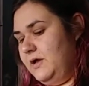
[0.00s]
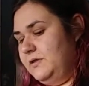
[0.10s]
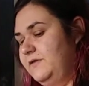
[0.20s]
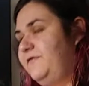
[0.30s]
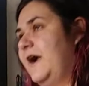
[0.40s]

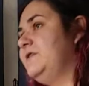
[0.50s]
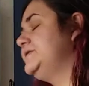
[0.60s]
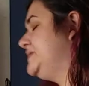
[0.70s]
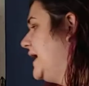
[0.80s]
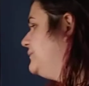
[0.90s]
The final
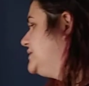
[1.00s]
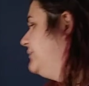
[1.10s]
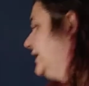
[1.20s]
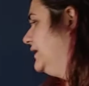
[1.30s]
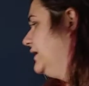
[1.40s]
step to
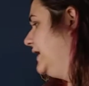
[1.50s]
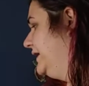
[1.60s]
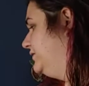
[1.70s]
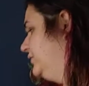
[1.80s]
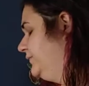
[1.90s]
making a
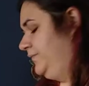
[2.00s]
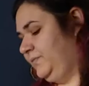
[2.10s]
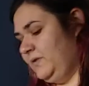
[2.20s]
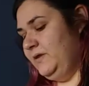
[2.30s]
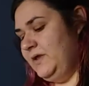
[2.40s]
candle
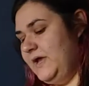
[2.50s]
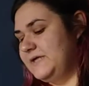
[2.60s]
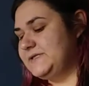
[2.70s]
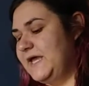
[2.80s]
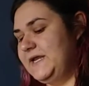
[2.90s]

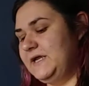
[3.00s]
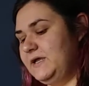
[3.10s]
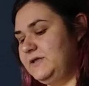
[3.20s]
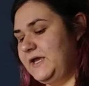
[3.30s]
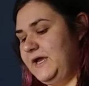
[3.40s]
is
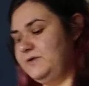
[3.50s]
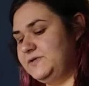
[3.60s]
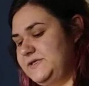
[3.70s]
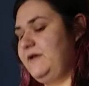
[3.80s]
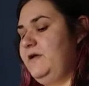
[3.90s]
letting the candle
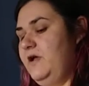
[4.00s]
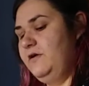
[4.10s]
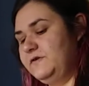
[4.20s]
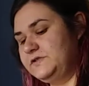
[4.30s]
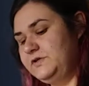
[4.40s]
sit
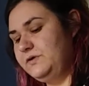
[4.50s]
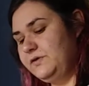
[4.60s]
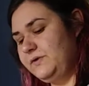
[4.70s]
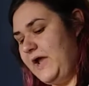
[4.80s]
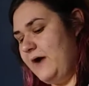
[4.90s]
for 2 to
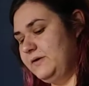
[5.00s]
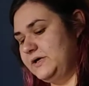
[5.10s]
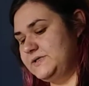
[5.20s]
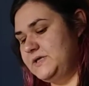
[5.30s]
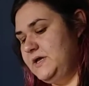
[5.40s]
3
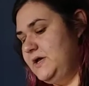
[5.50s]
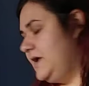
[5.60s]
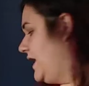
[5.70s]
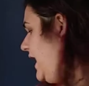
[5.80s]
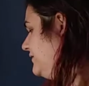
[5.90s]
hours
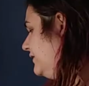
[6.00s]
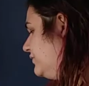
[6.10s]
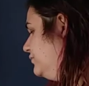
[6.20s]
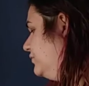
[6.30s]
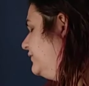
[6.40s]
and then
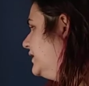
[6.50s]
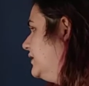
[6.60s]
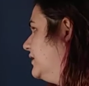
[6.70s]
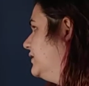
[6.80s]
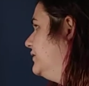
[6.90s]

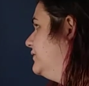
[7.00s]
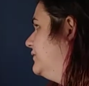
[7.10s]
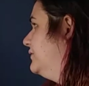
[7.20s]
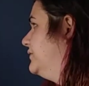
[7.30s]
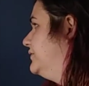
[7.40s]
removing
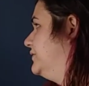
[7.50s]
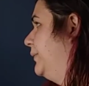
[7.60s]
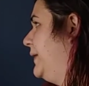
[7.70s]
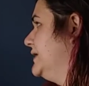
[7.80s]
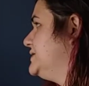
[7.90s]
the
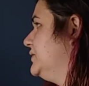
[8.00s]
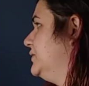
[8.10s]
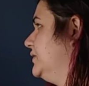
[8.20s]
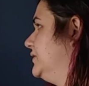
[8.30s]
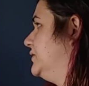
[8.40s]

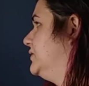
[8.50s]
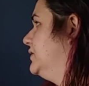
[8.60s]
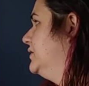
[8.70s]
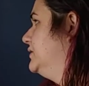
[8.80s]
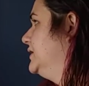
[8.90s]
pencil
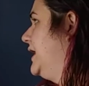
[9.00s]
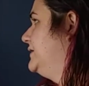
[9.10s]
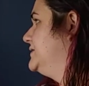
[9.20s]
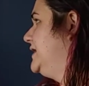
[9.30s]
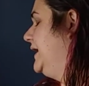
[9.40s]
and
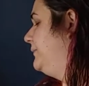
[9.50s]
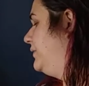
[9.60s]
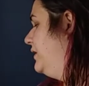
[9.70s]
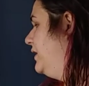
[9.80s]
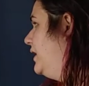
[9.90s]
the tape
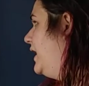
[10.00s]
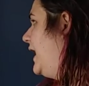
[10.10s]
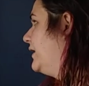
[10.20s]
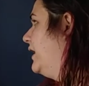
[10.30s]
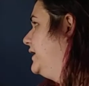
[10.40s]

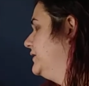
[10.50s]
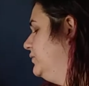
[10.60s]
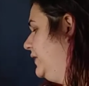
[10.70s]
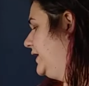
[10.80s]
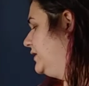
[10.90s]
and cutting the
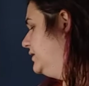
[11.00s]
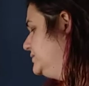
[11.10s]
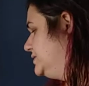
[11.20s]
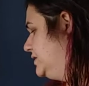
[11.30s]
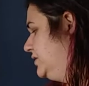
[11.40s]
wick
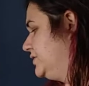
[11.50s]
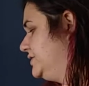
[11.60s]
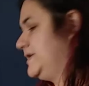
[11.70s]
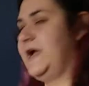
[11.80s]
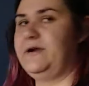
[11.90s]
to your
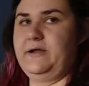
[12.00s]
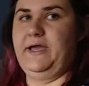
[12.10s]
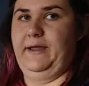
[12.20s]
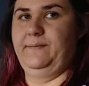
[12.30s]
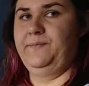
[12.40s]
desired
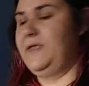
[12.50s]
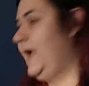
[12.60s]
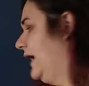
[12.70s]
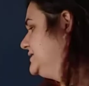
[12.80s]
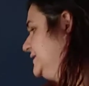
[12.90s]
height,
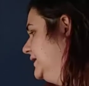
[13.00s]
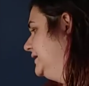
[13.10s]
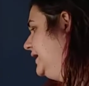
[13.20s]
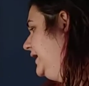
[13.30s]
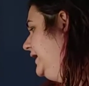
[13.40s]
as
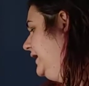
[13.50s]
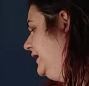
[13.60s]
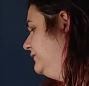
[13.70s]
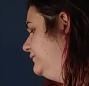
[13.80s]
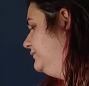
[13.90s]
seen
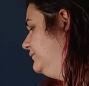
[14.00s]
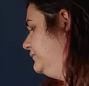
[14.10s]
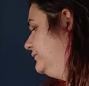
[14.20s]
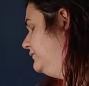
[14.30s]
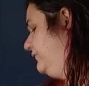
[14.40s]
in
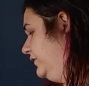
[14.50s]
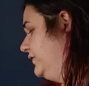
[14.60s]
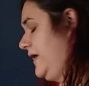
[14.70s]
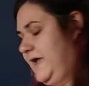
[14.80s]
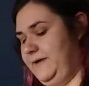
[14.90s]

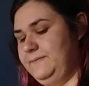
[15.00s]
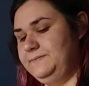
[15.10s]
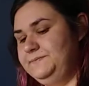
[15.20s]
photo 8.